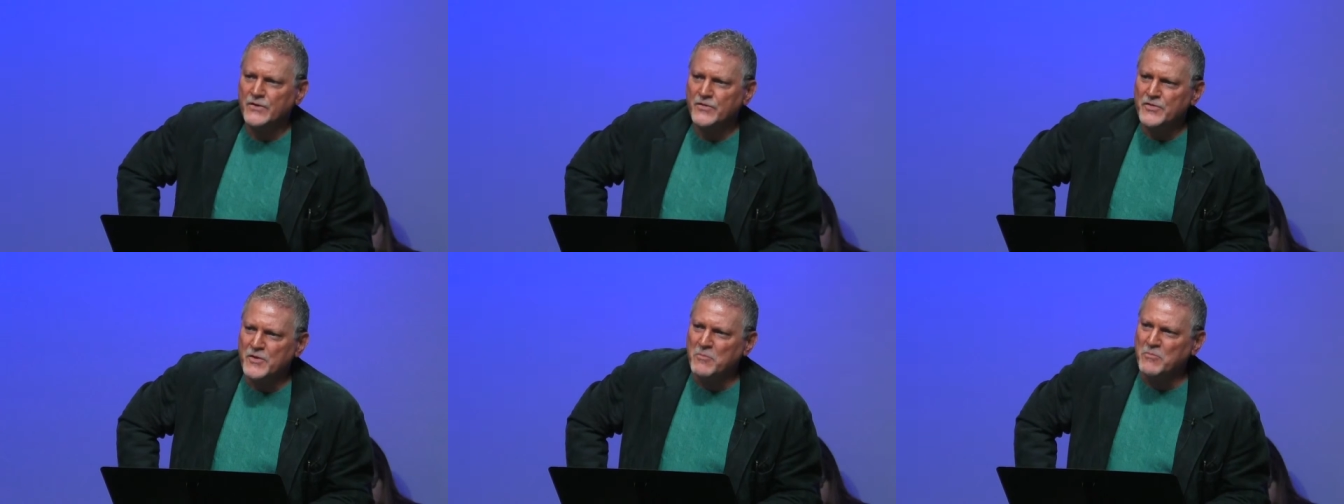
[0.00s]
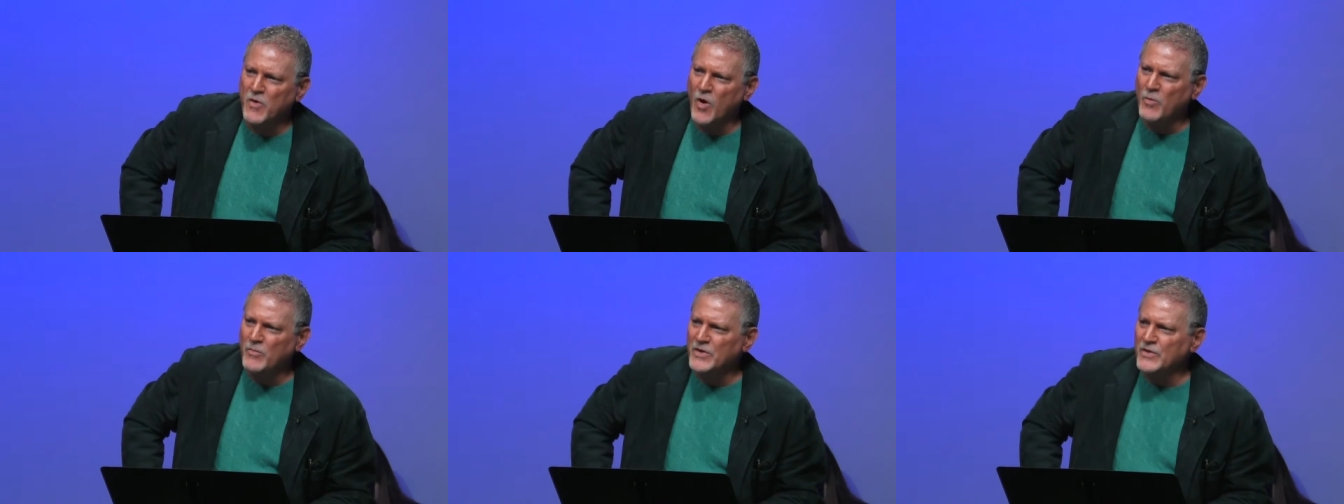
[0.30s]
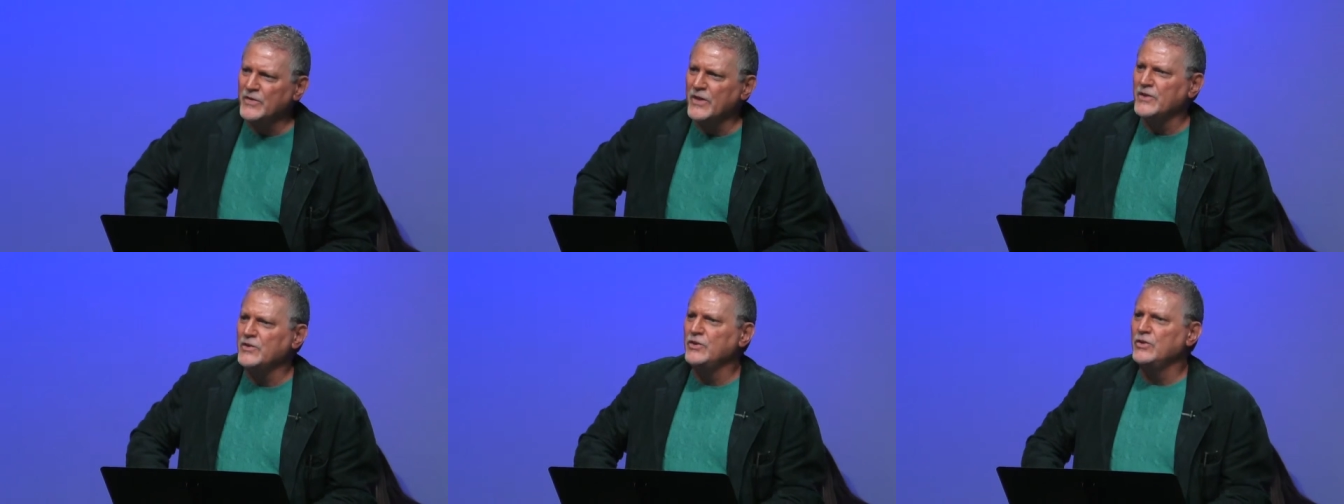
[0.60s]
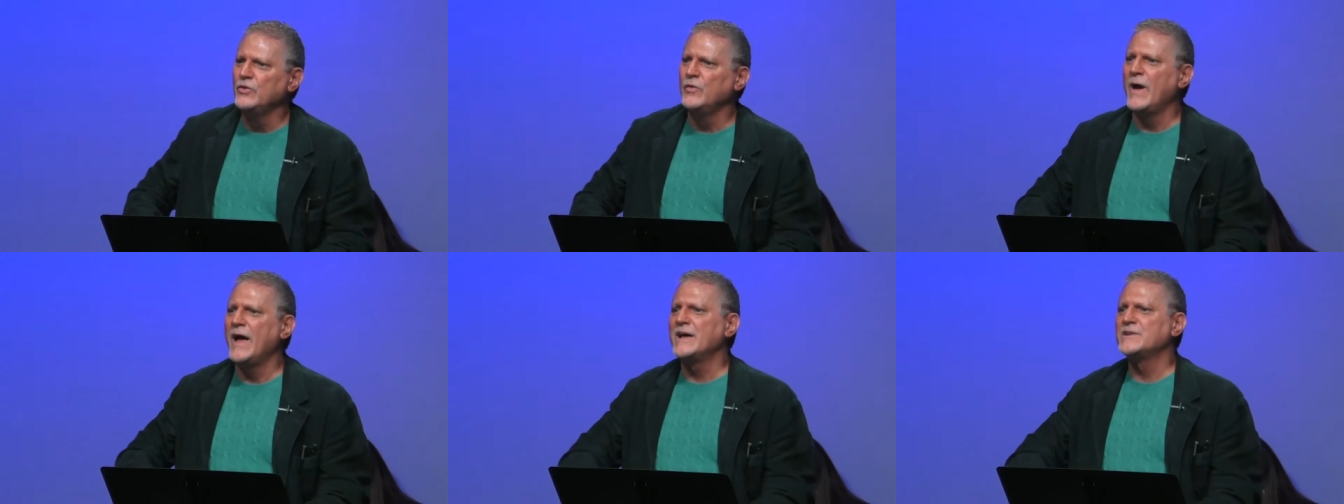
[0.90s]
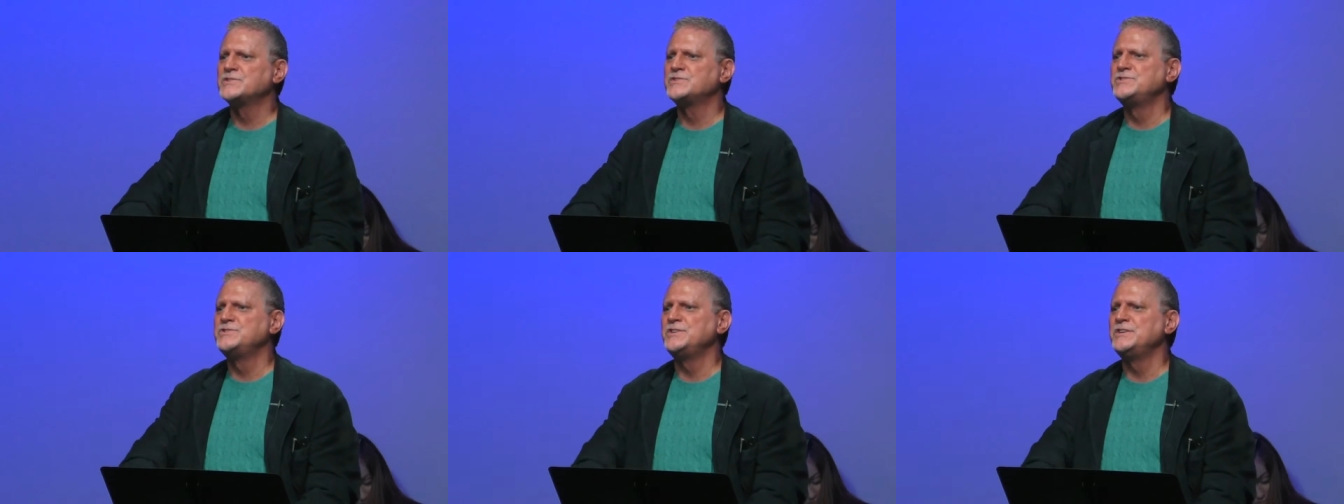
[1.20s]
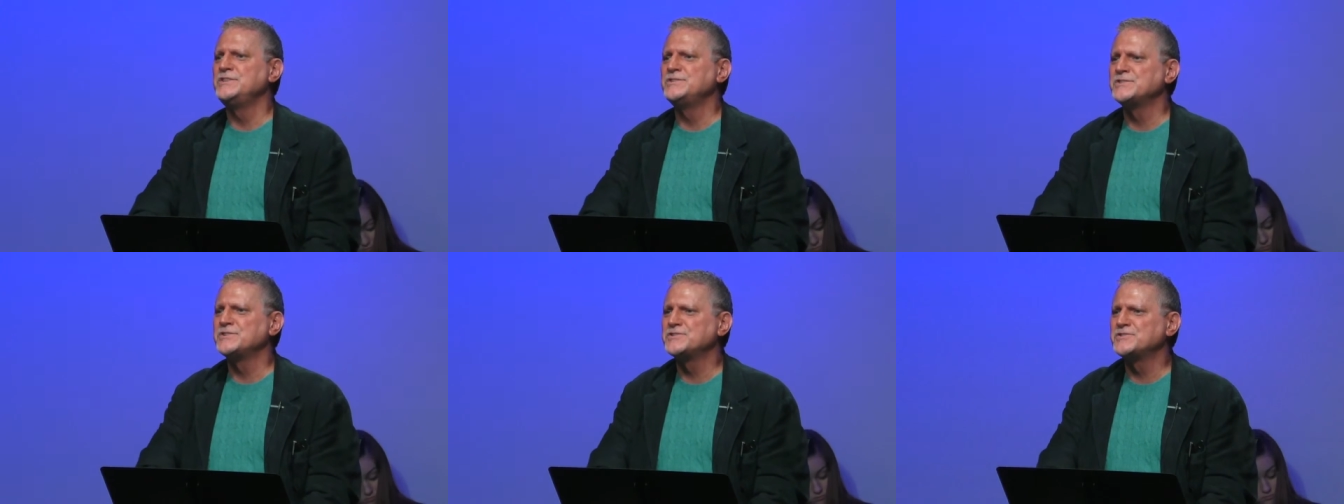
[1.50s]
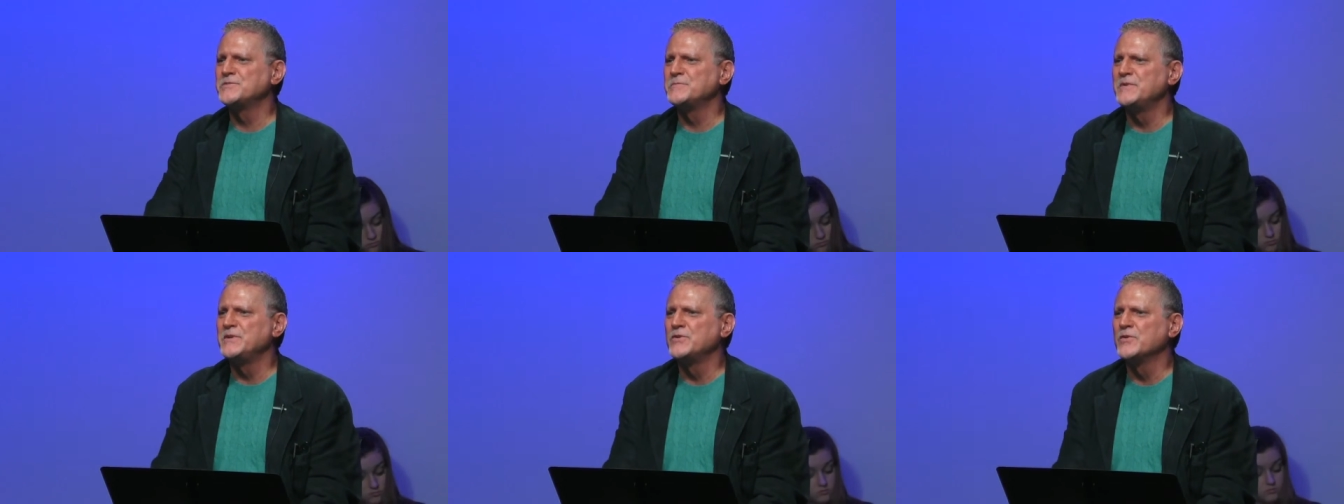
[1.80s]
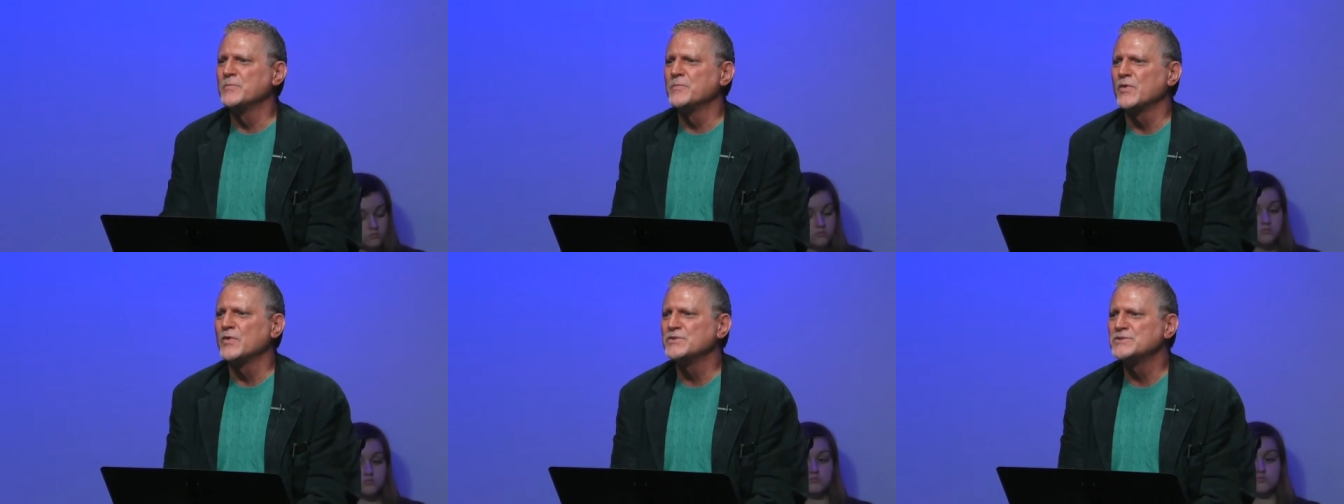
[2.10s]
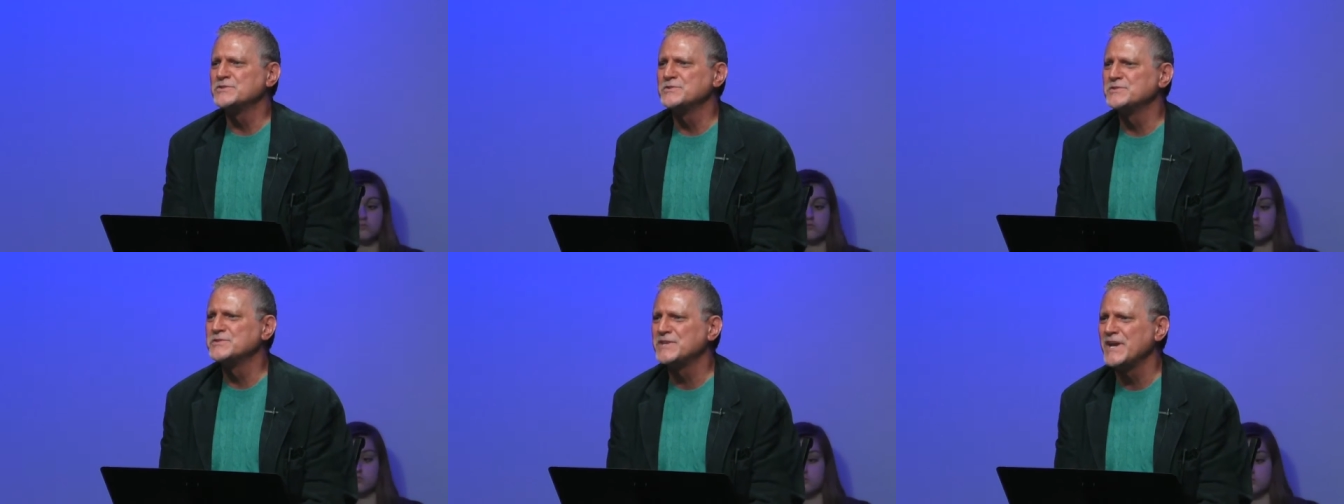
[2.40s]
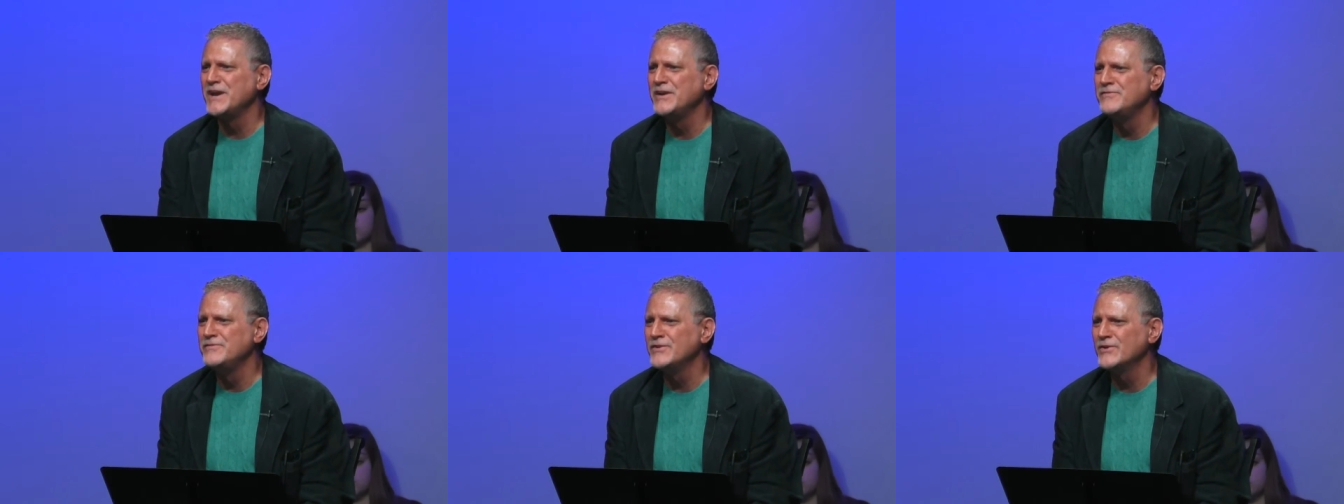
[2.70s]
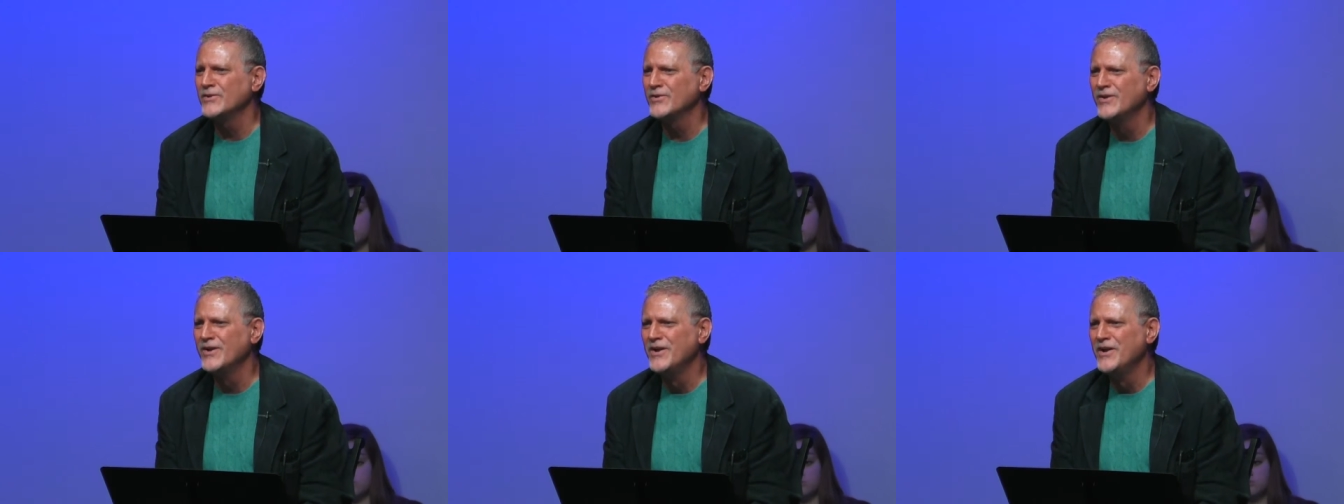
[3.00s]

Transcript: the moment that you ask Jesus to be your personal Savior,